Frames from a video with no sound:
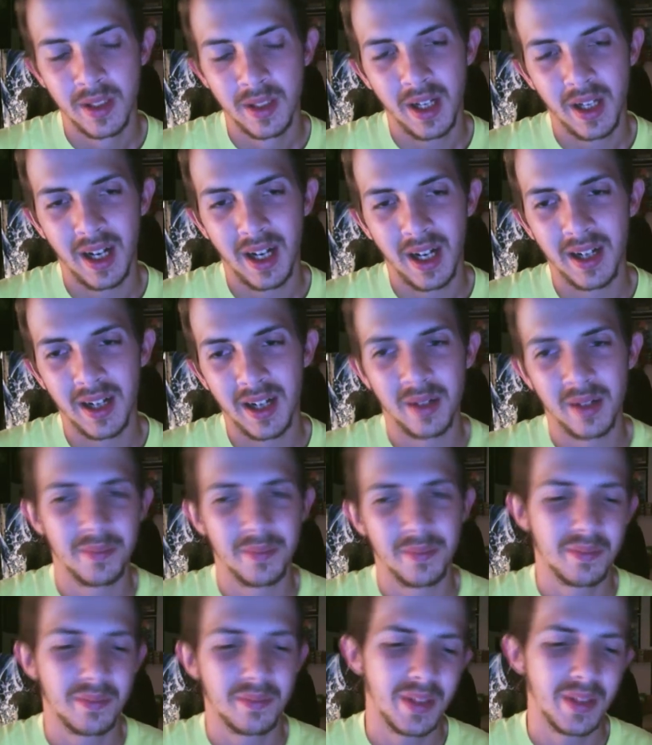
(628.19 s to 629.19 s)

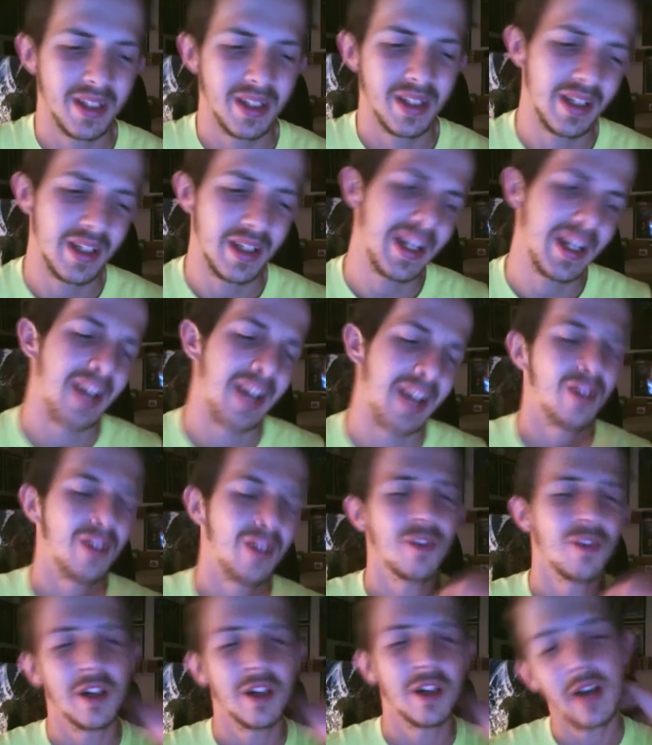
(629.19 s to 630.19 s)
But yeah,
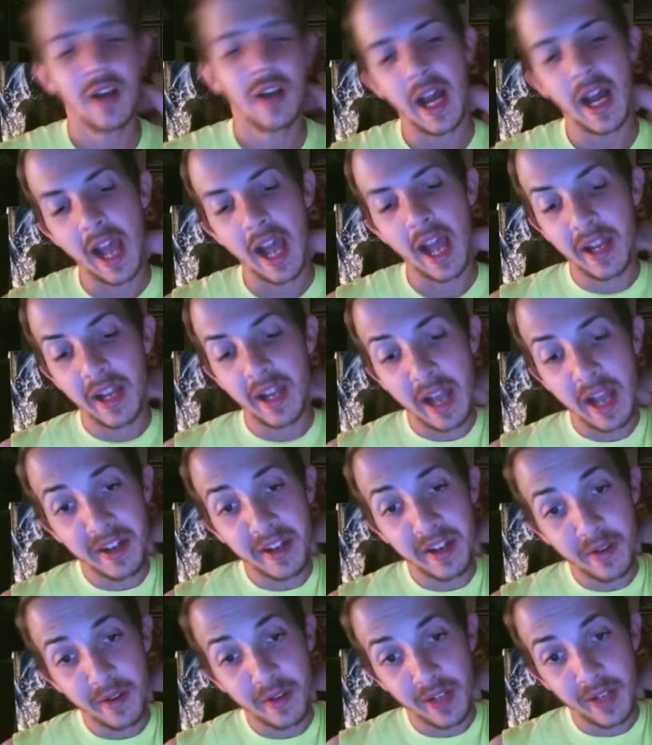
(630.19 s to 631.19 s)
overall, I
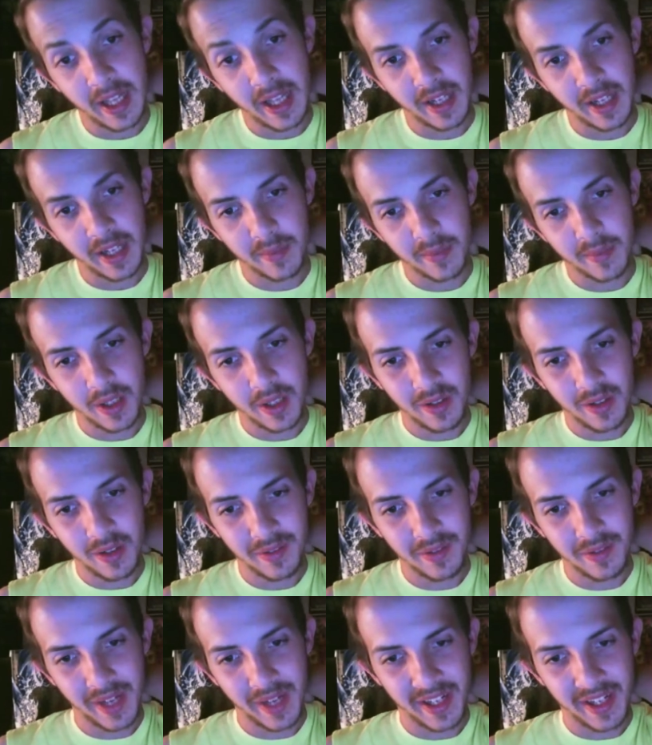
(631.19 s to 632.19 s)
did really like him though.
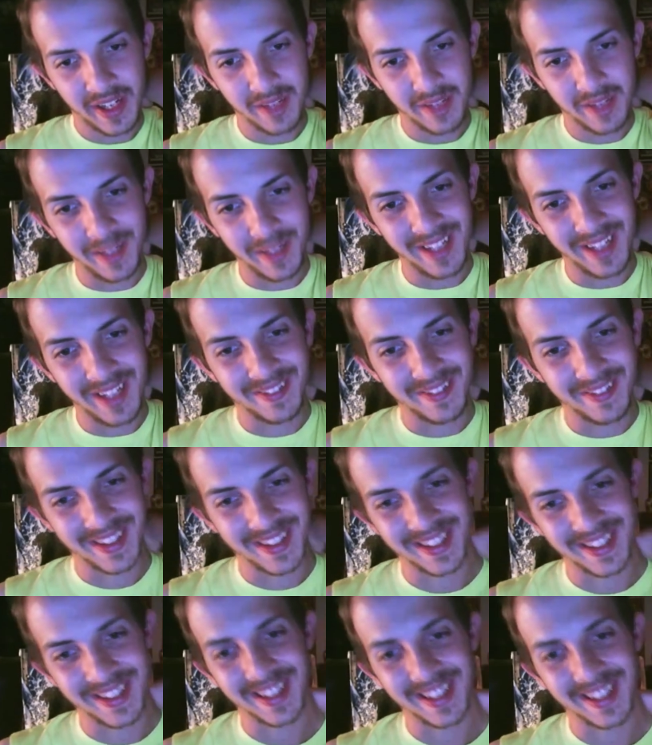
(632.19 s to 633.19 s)
Van Damme made it for
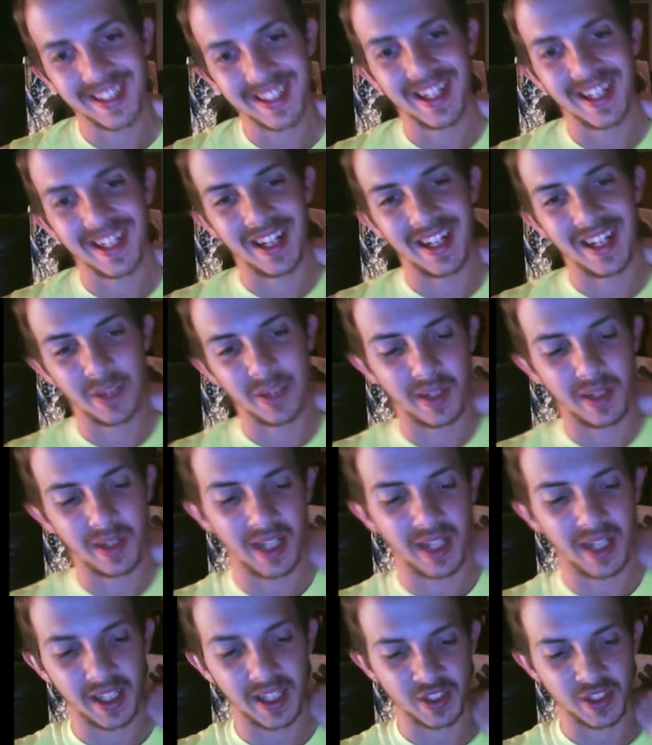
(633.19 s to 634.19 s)
sure, but
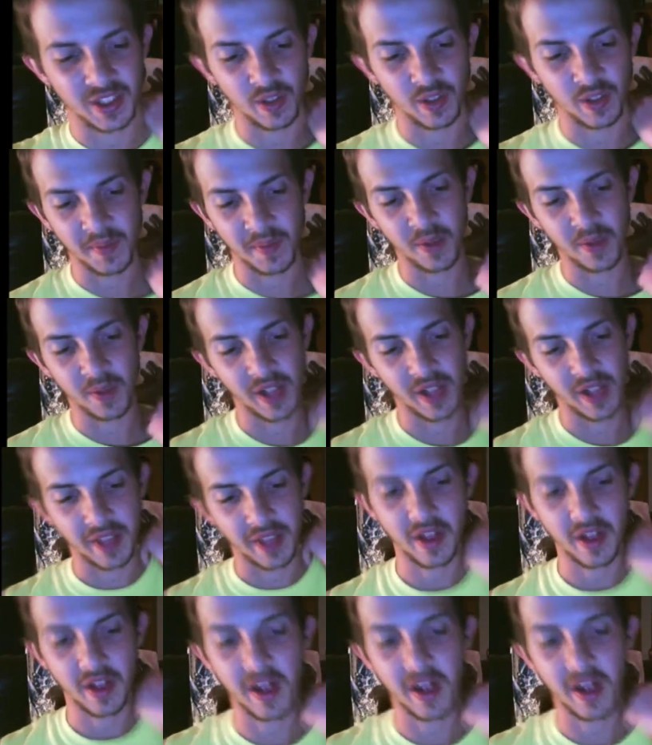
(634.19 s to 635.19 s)
I liked him a little bit more than I
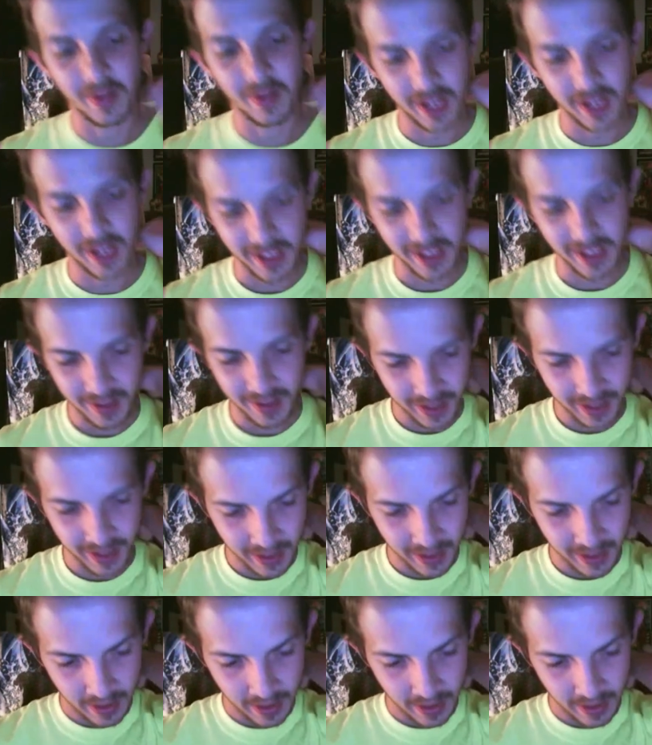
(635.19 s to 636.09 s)
thought I would actually.